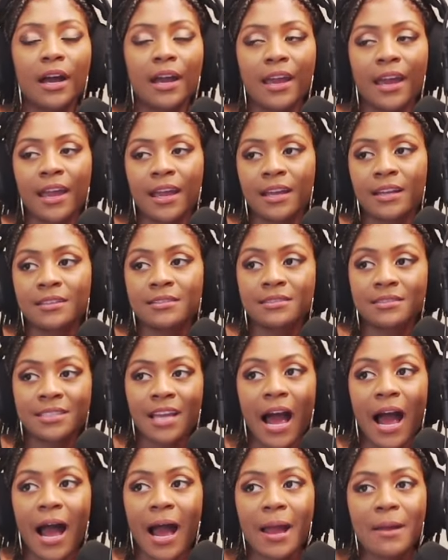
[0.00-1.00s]
a
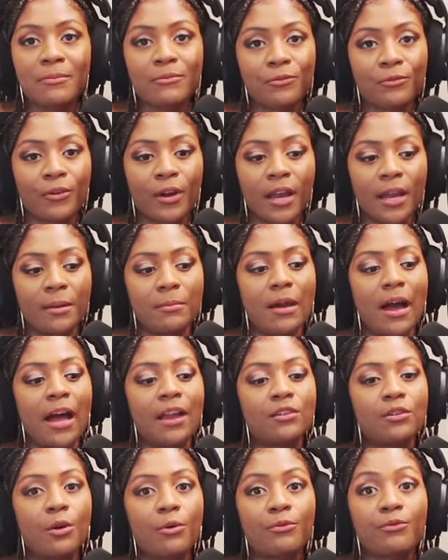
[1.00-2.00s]
time frame i
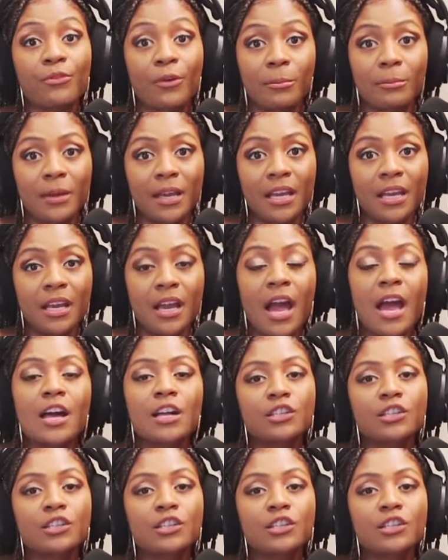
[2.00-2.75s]
know for me